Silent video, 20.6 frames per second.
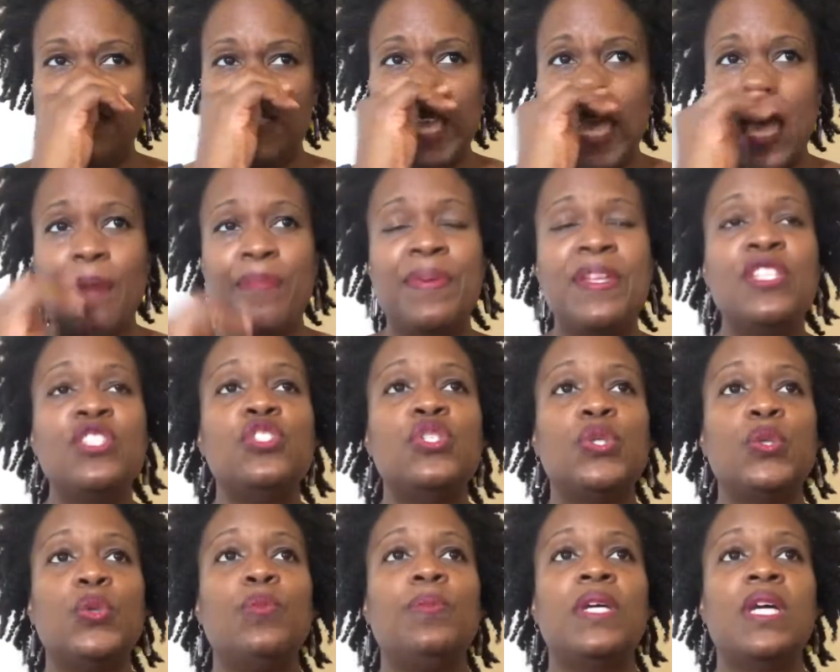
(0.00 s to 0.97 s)
tap
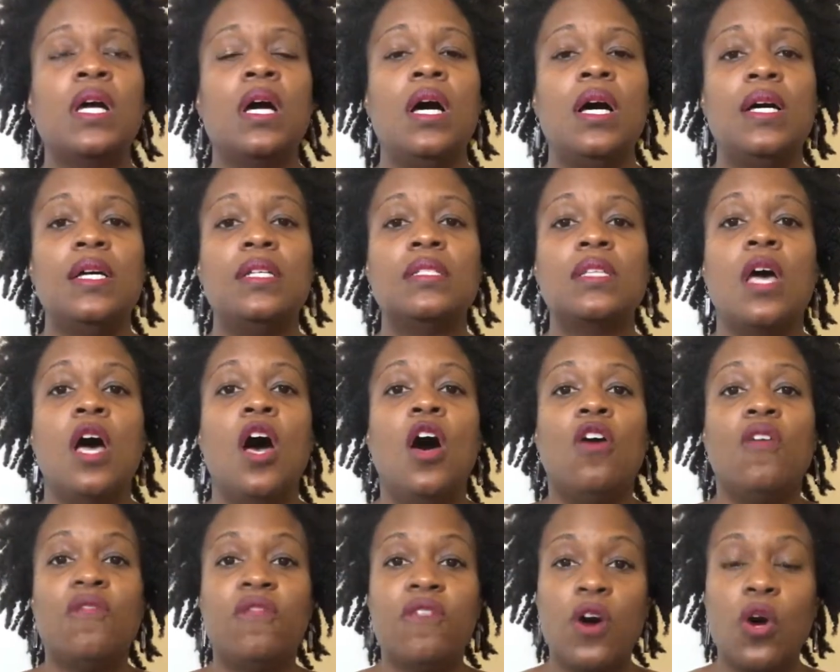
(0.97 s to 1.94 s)
into, because
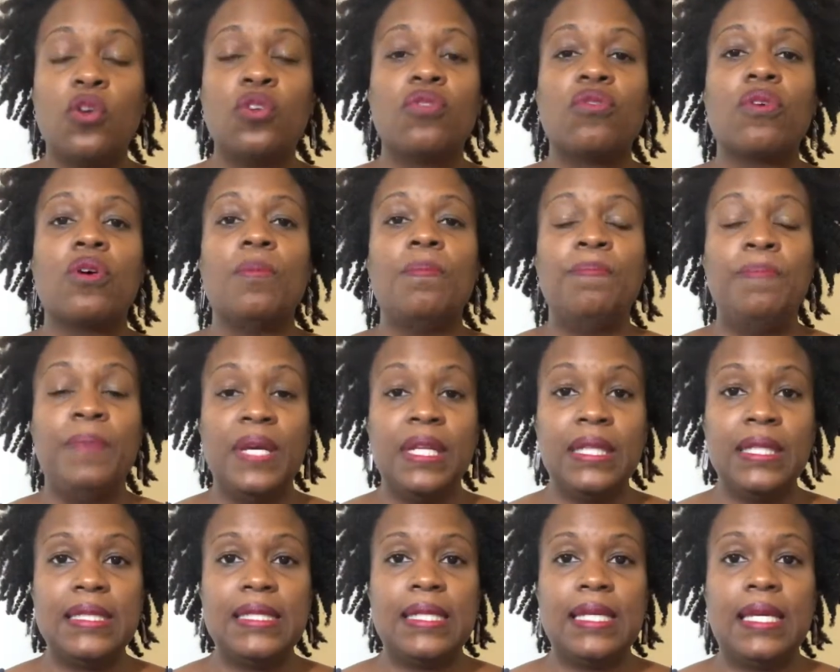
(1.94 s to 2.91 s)

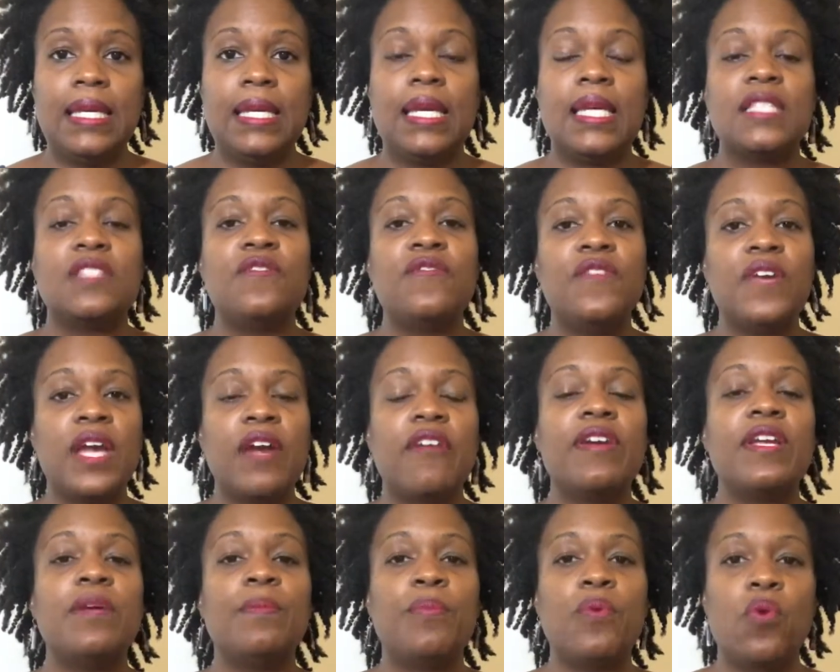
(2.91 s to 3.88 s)
vulnerability is
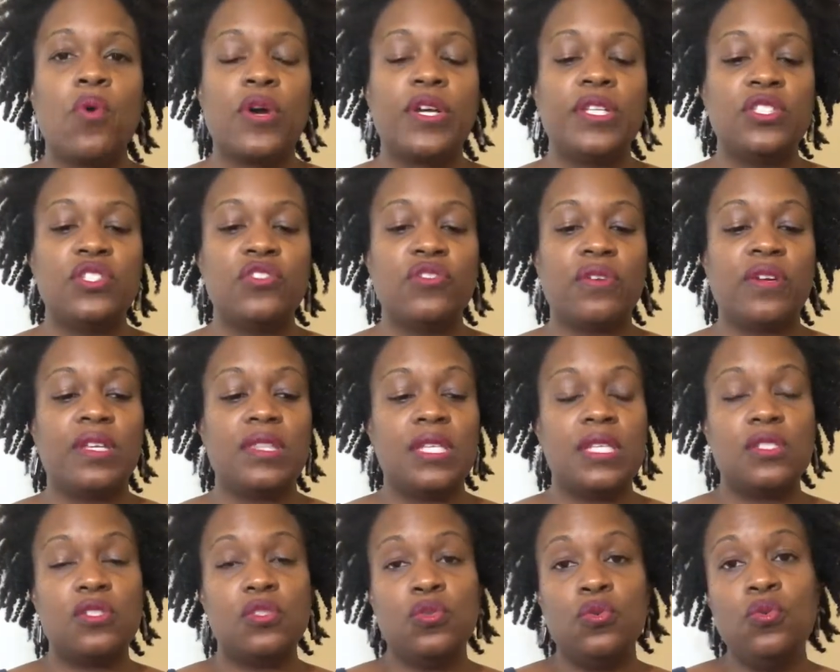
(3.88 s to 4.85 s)
very important during
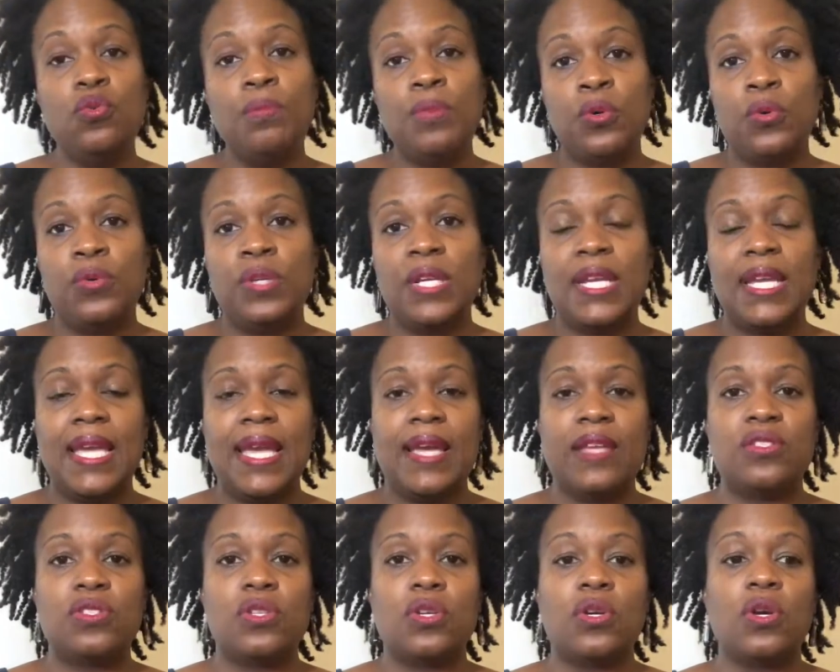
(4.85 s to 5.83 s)
this new moon in
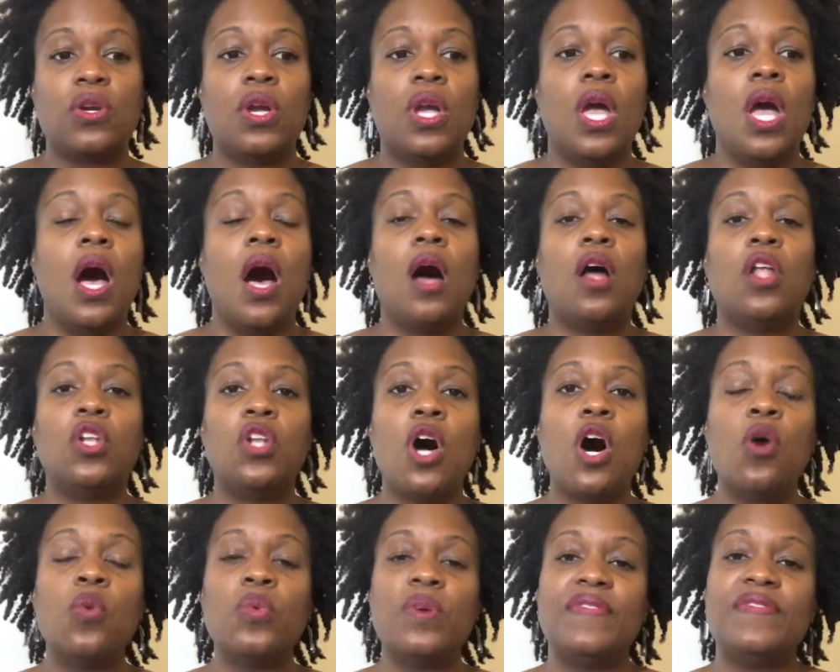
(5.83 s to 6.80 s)
Cancer,
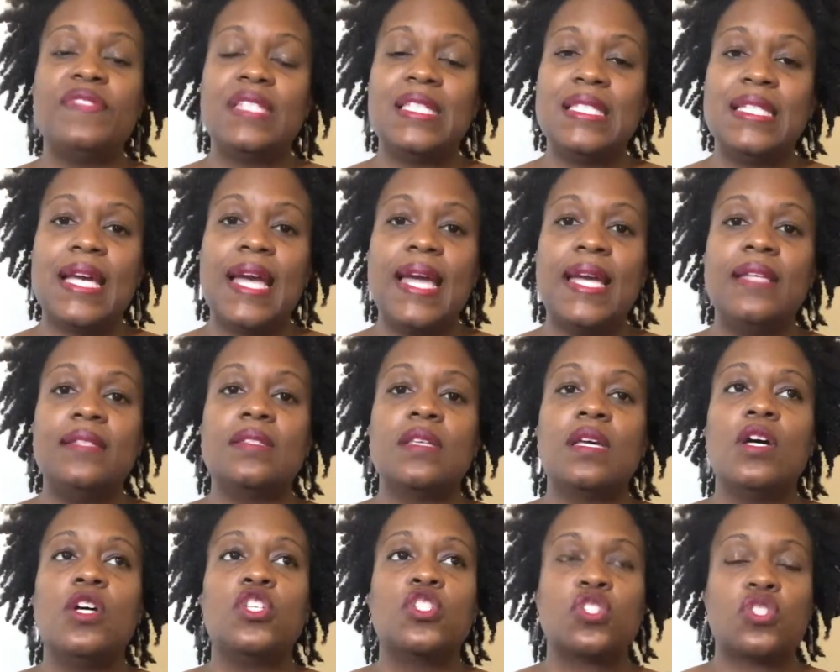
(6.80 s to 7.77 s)
along with today's
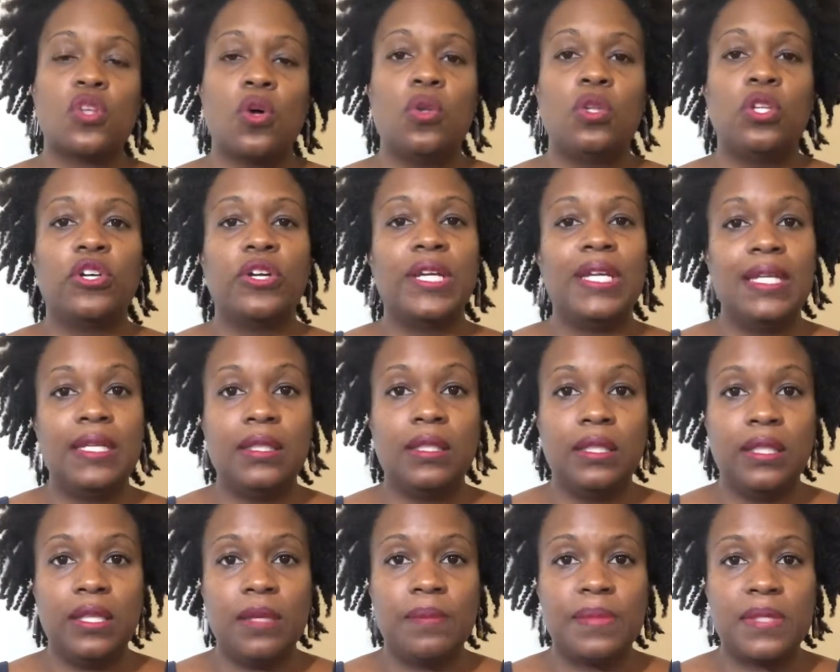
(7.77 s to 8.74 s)
solar
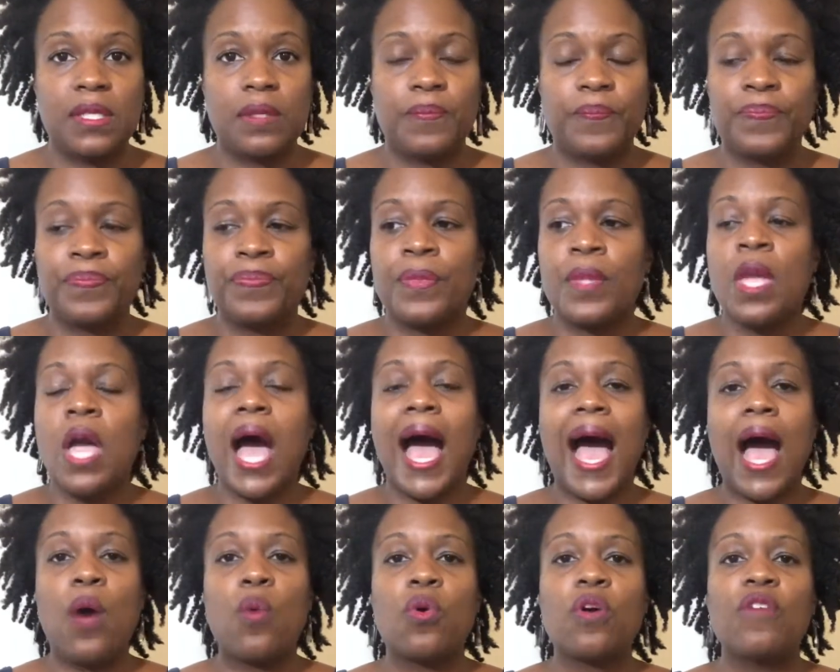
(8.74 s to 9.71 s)
eclipse.
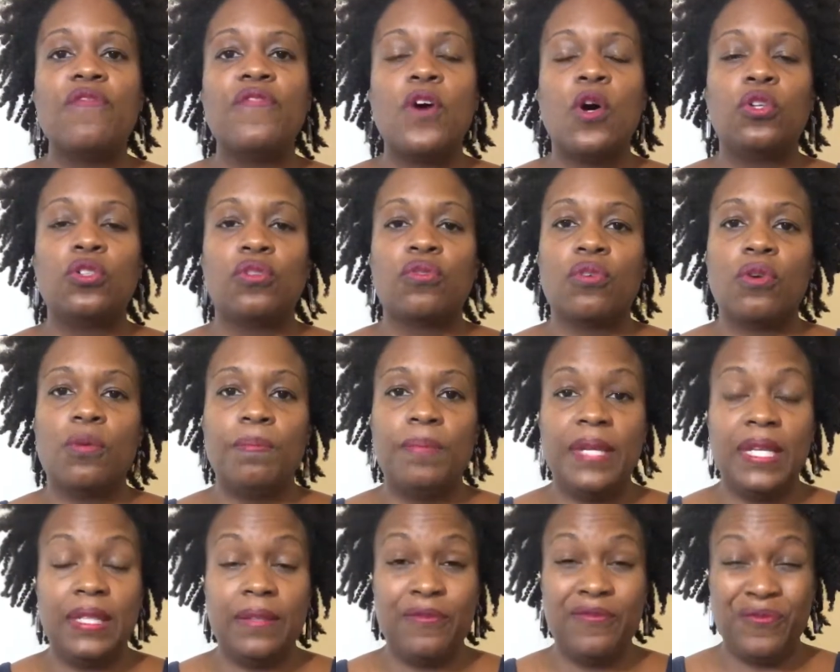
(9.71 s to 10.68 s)
Our
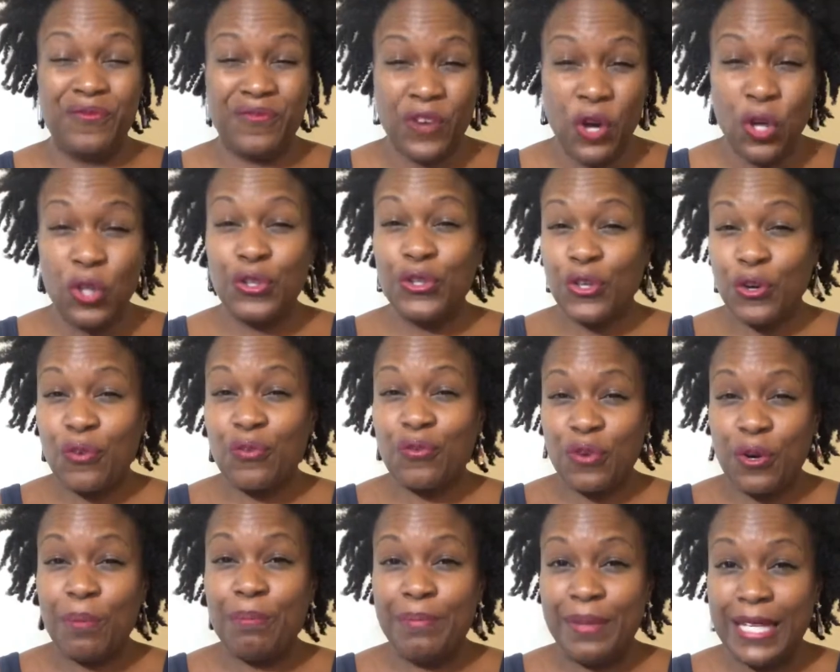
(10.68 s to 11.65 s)

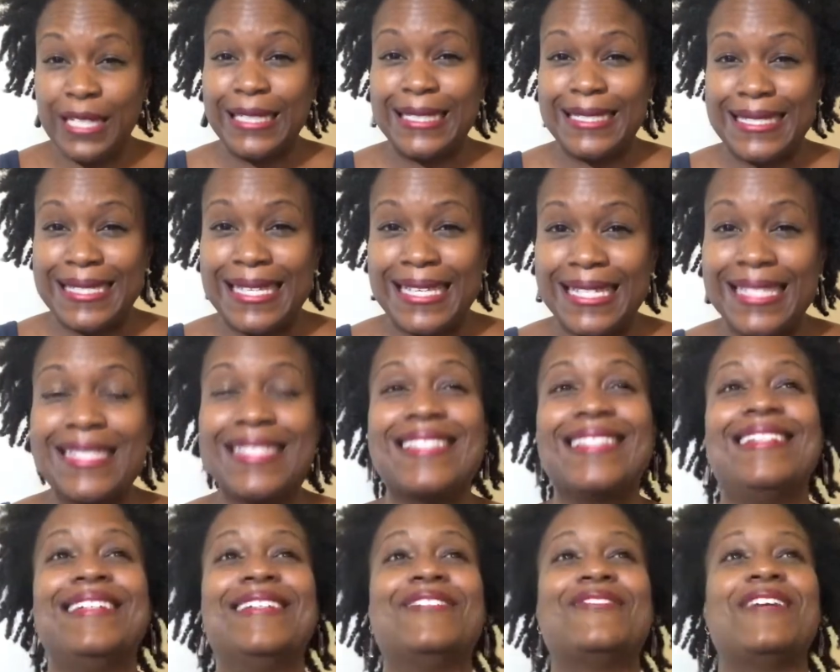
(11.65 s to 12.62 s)
vulnerabilities,
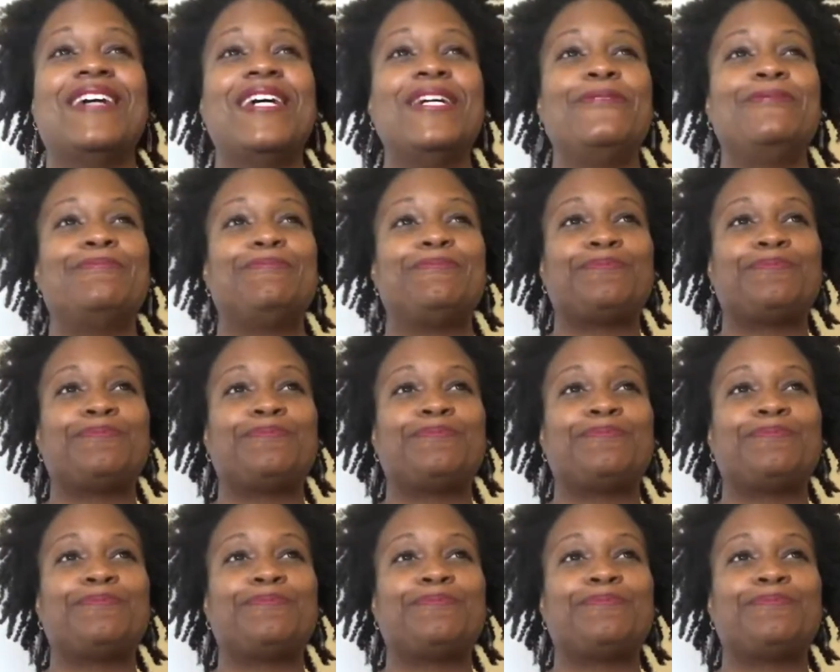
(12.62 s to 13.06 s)
right?